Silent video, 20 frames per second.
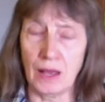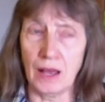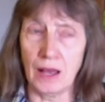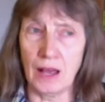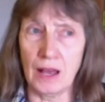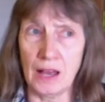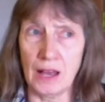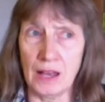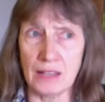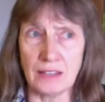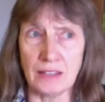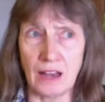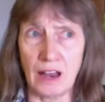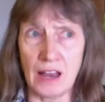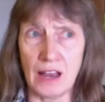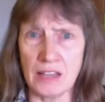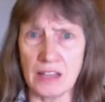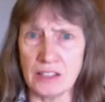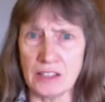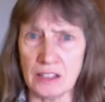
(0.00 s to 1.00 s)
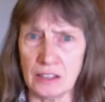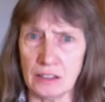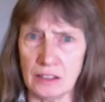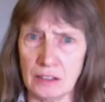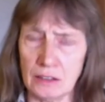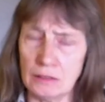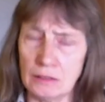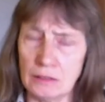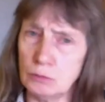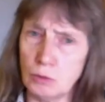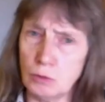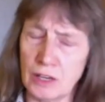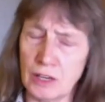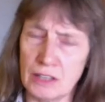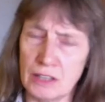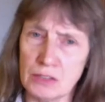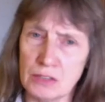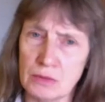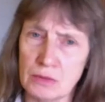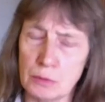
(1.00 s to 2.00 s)
And I had a what I
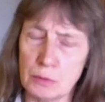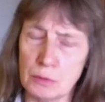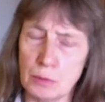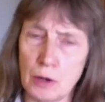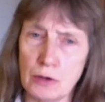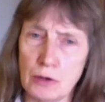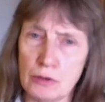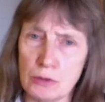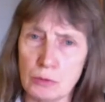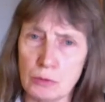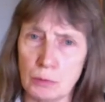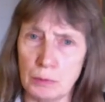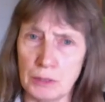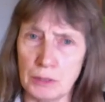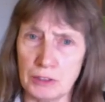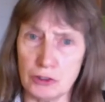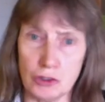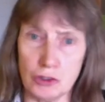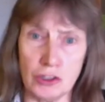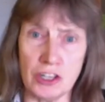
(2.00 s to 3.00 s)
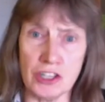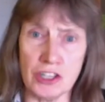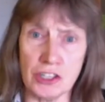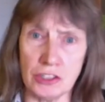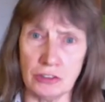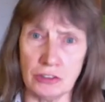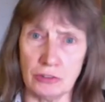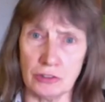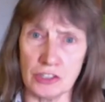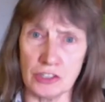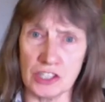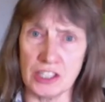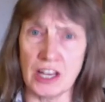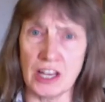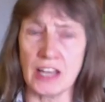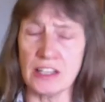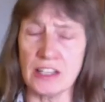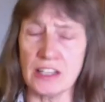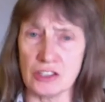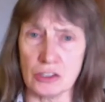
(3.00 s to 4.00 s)
suppose would be a traditional
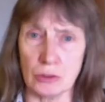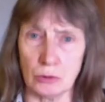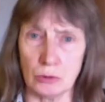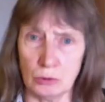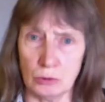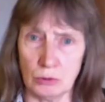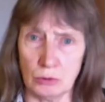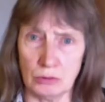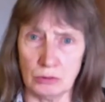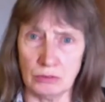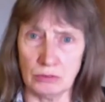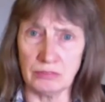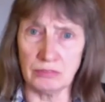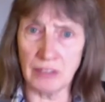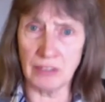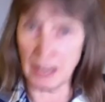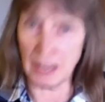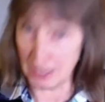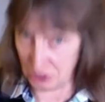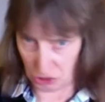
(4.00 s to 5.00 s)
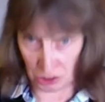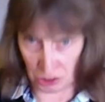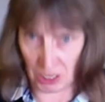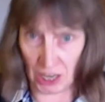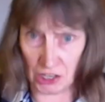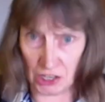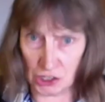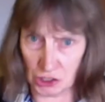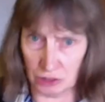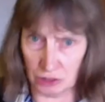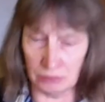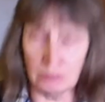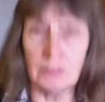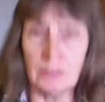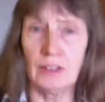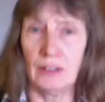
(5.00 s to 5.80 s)
state school education,